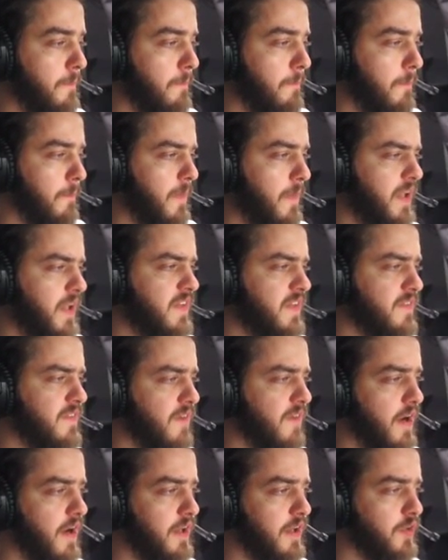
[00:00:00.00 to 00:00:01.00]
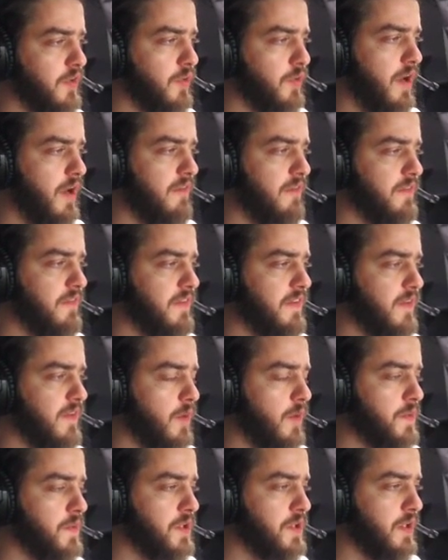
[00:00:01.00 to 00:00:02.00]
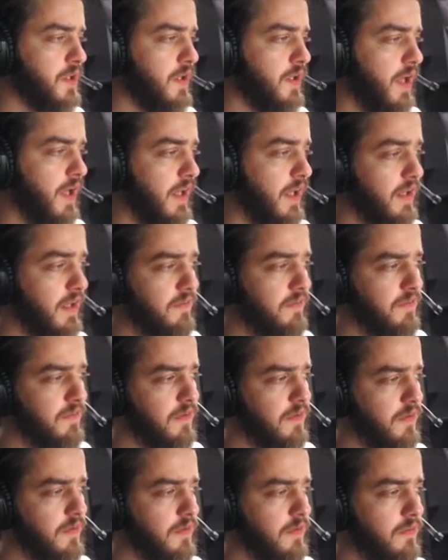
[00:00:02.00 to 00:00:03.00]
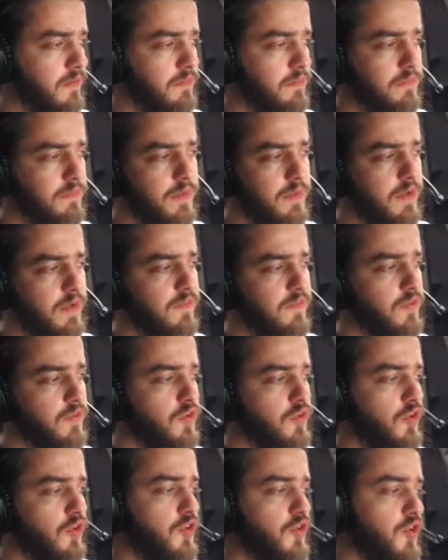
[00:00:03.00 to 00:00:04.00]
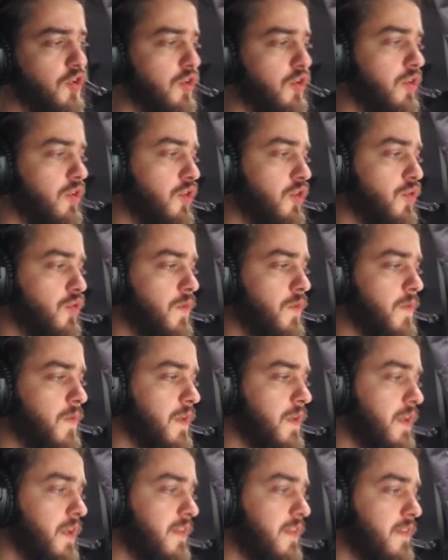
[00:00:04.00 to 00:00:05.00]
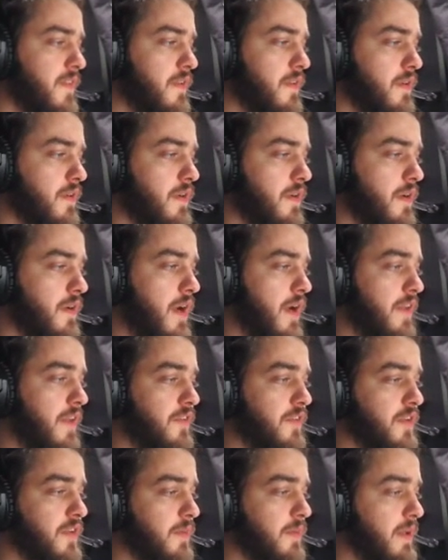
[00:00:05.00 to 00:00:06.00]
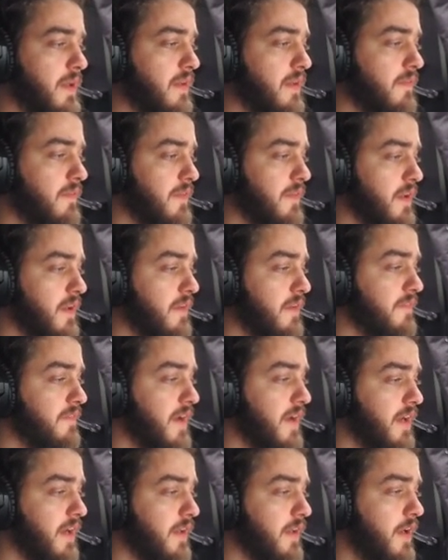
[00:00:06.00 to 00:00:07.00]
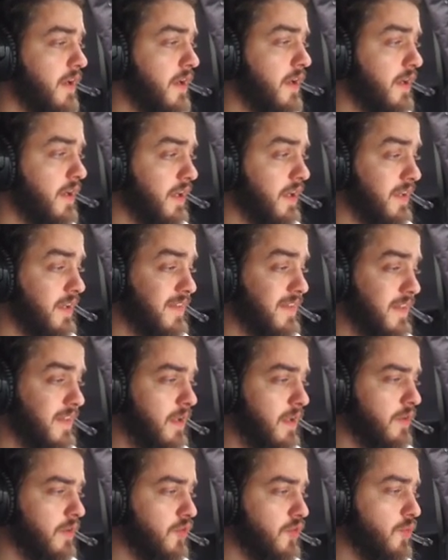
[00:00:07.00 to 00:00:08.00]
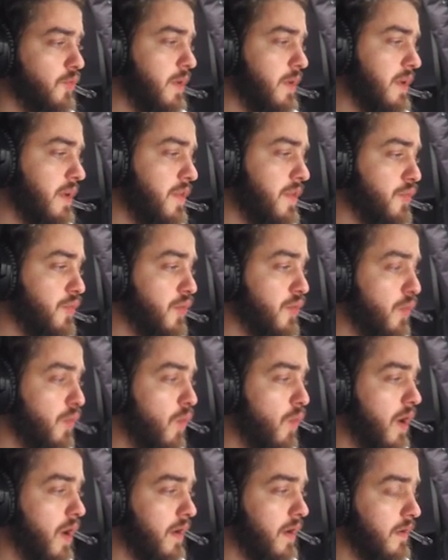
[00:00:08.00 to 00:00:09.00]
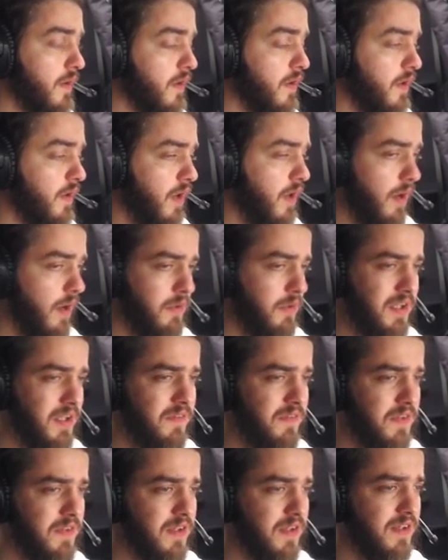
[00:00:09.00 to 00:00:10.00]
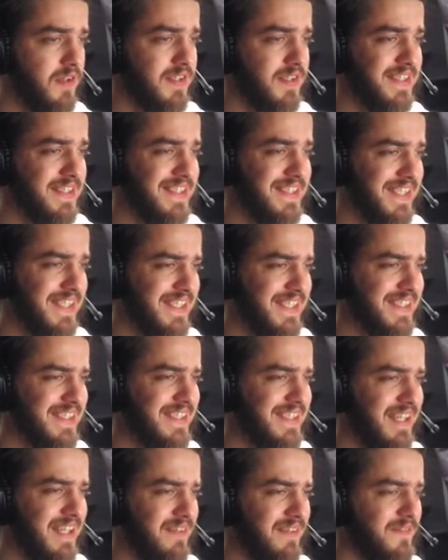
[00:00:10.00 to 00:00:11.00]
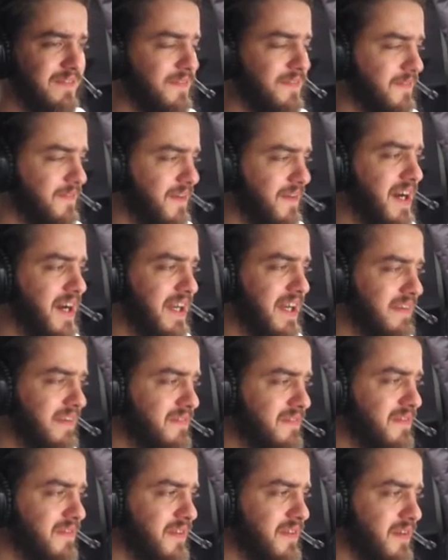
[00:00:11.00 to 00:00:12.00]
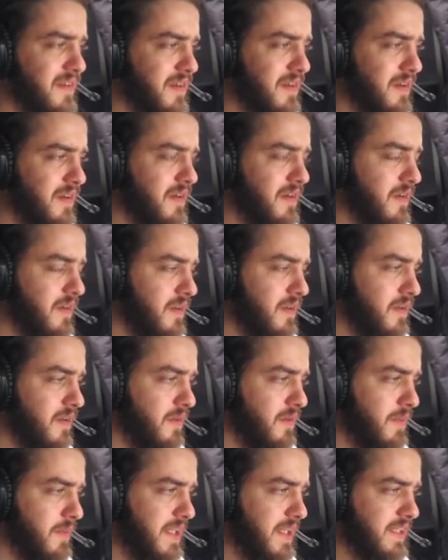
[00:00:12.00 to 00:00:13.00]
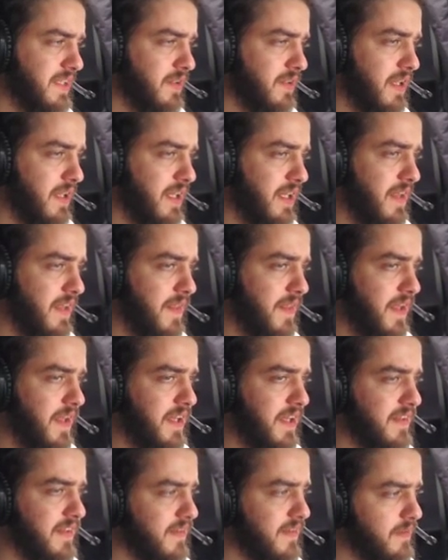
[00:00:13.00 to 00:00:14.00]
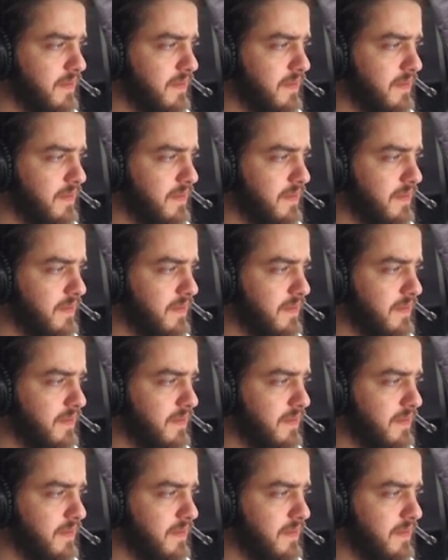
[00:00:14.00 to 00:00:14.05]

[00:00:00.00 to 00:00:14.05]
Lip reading: it's fine to have this option, and even if you don't use its enter the battlefield effect, it's still a 2 mana 3/1. I would give it a 6.5 based on that. I think it's